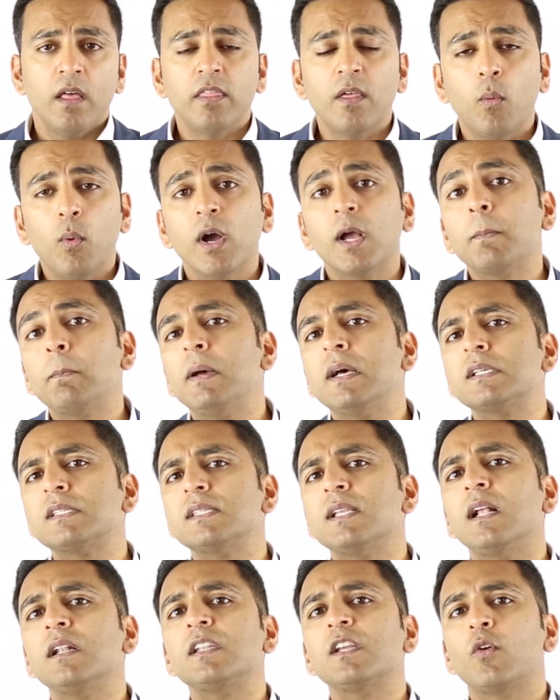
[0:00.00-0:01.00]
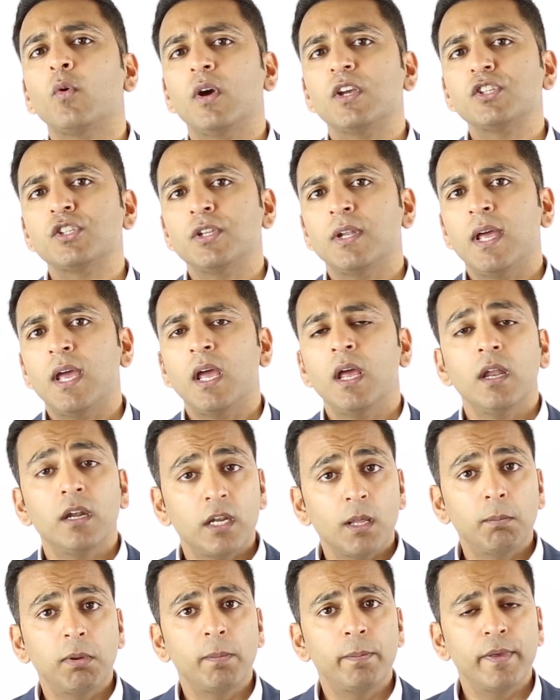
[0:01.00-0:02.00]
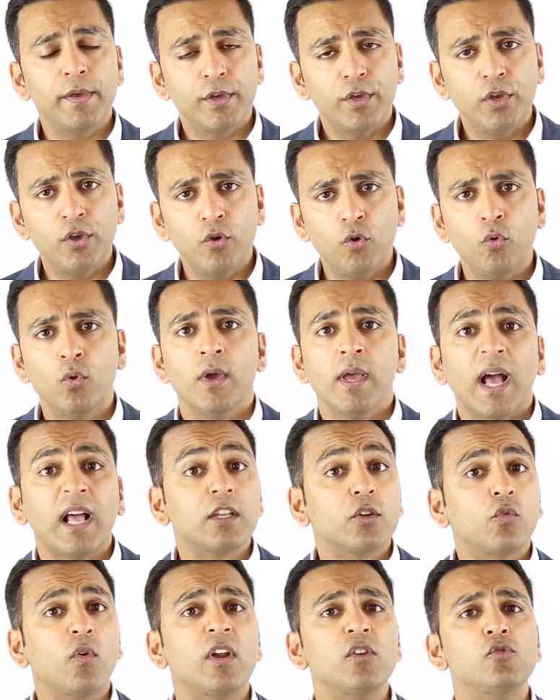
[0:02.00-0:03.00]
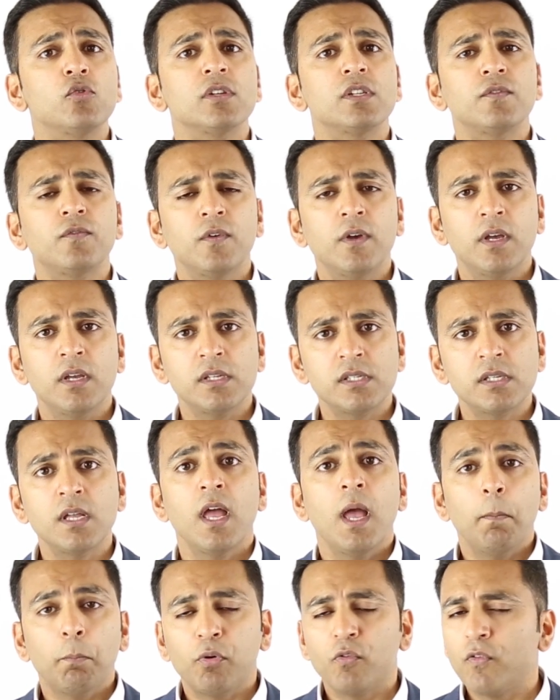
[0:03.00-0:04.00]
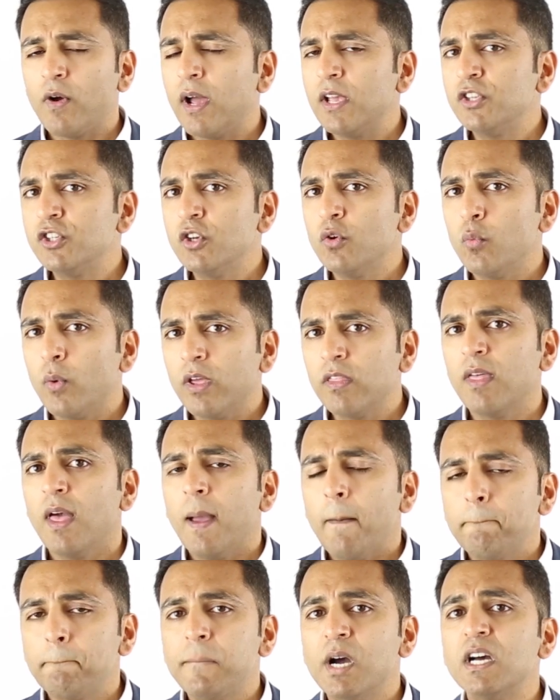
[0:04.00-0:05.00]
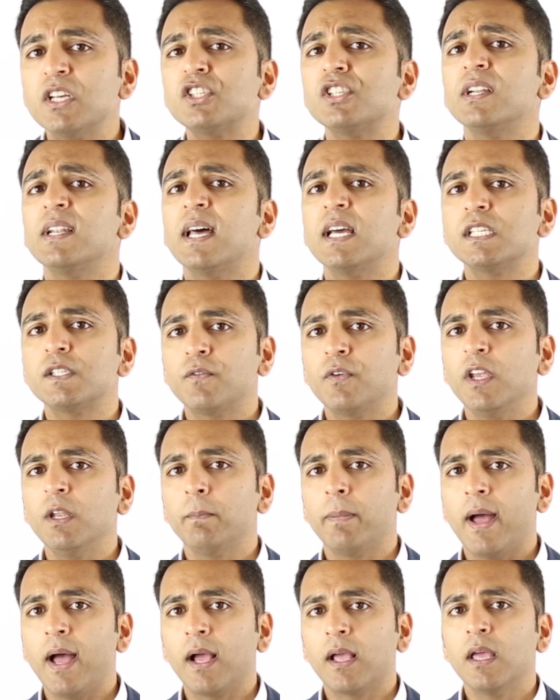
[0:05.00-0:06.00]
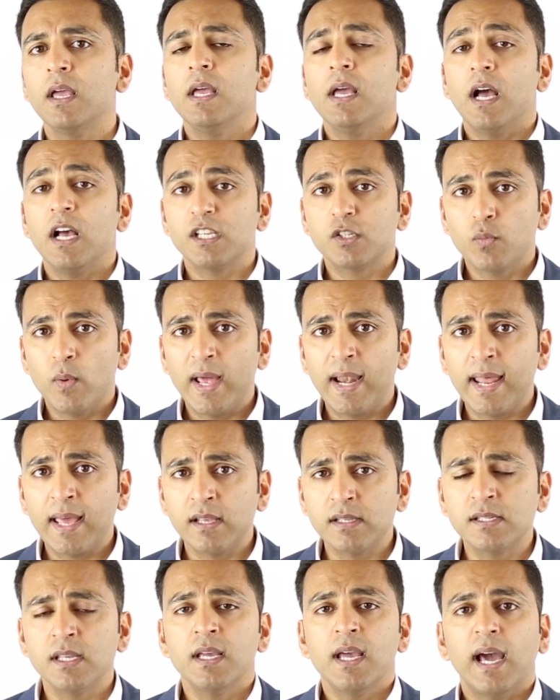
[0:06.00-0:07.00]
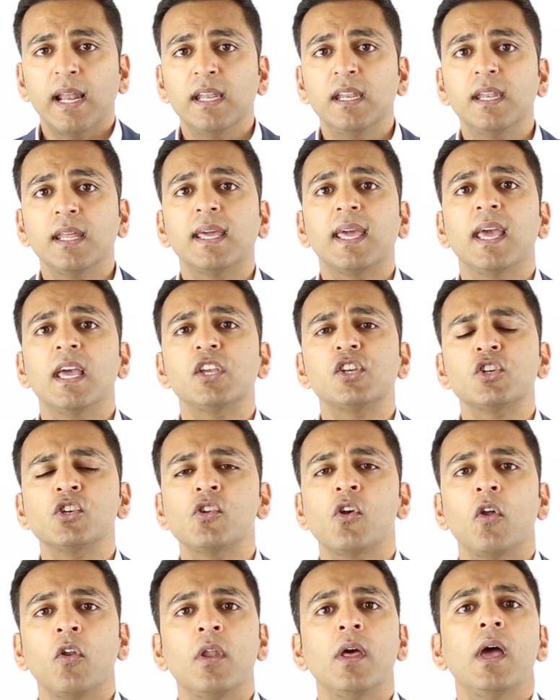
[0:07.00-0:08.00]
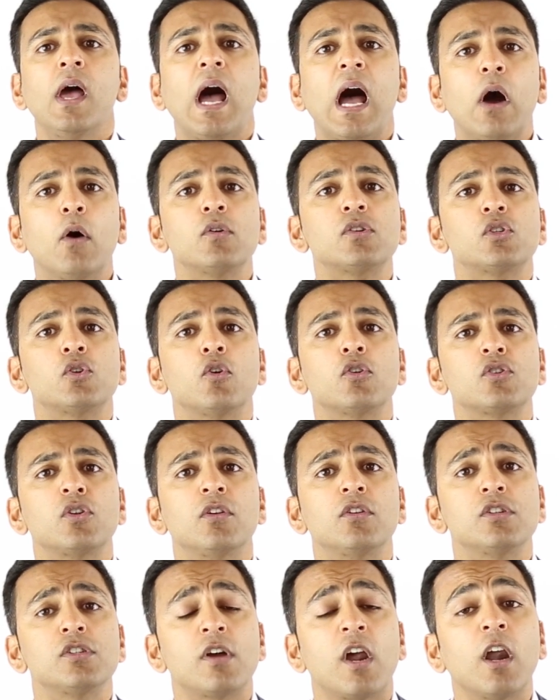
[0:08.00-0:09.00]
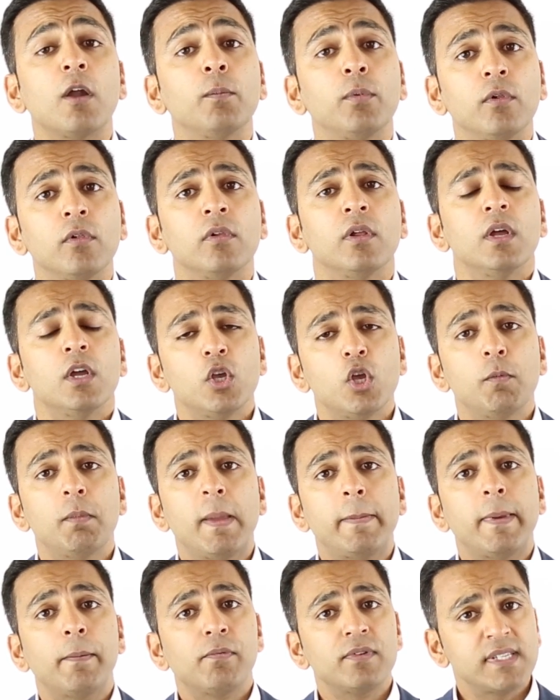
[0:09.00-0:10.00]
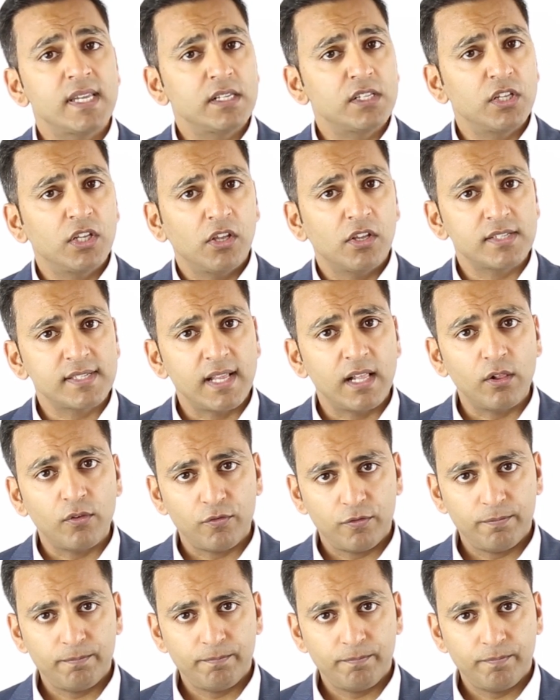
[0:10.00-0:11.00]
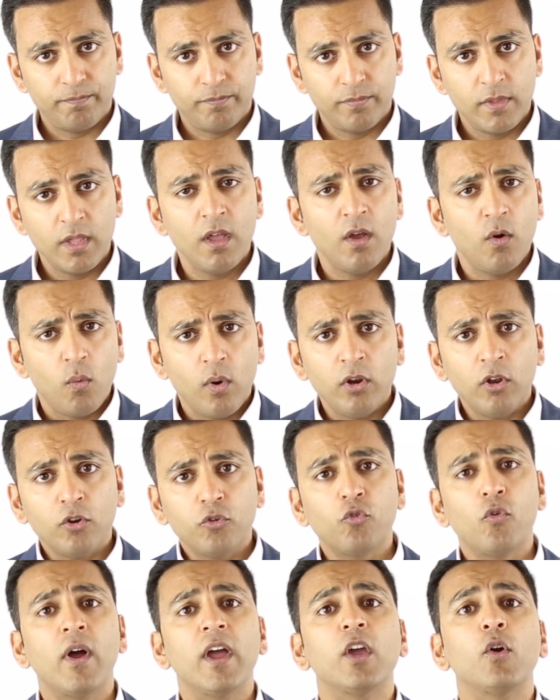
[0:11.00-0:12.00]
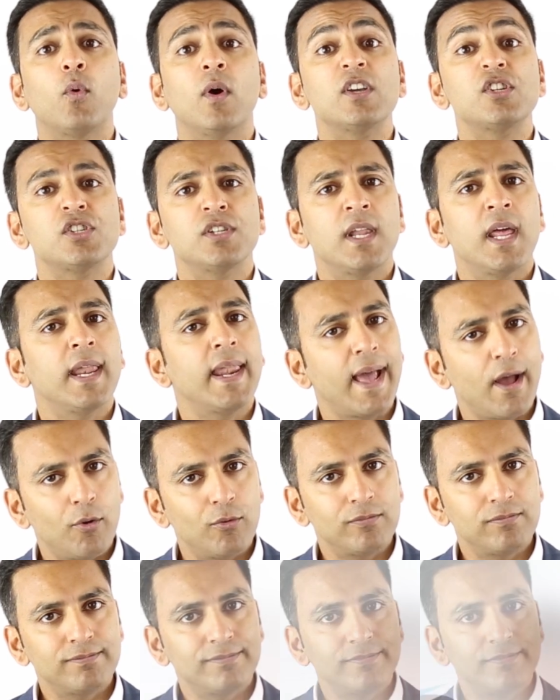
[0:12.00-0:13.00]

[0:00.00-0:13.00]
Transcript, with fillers: The Work Personality Questionnaire, WPQ, at Graduates First provides you with personalised feedback as well as an indication on how socially desirable you may be presenting yourself. Why not try a questionnaire now?